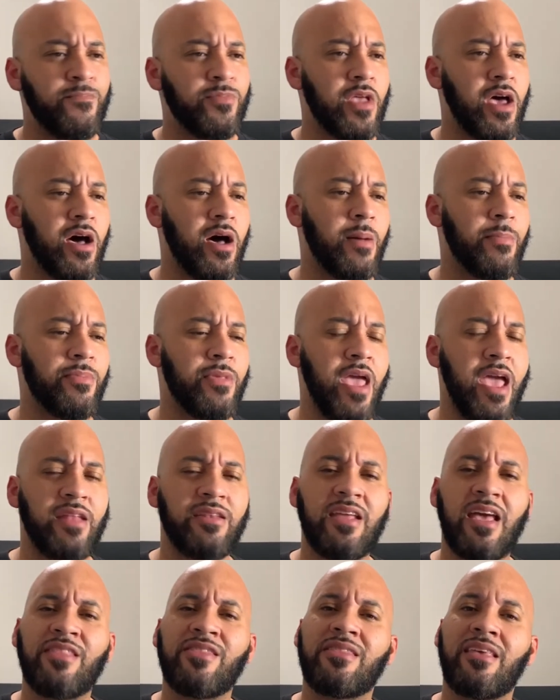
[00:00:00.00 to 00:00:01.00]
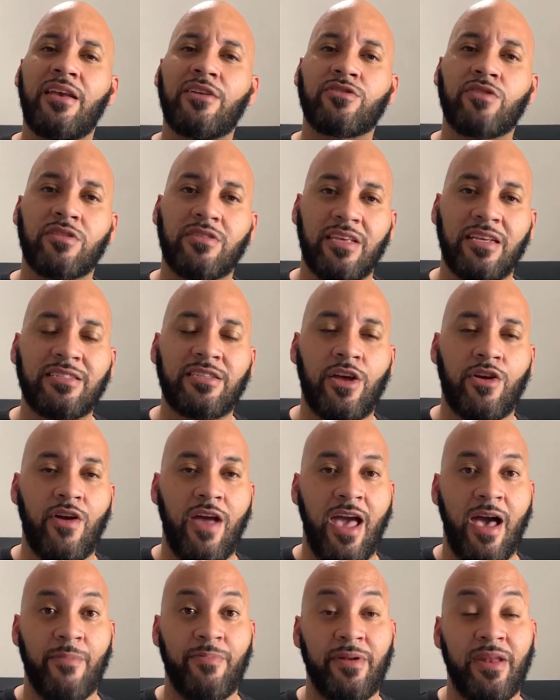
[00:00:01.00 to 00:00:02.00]
and these are things that are
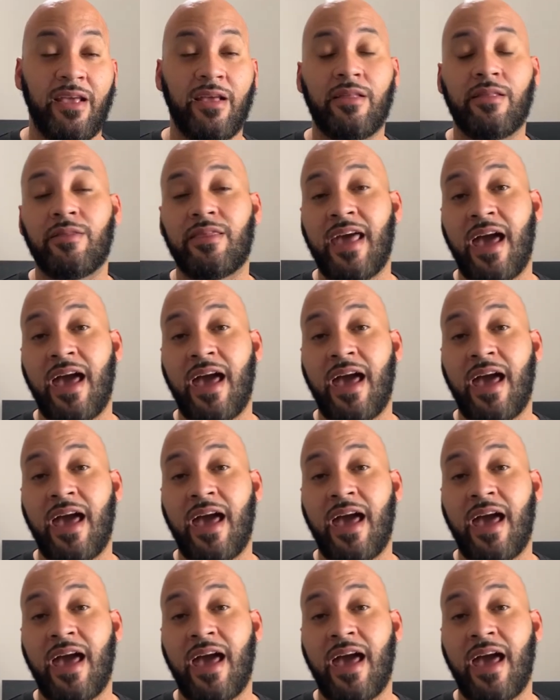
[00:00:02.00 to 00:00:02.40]
happening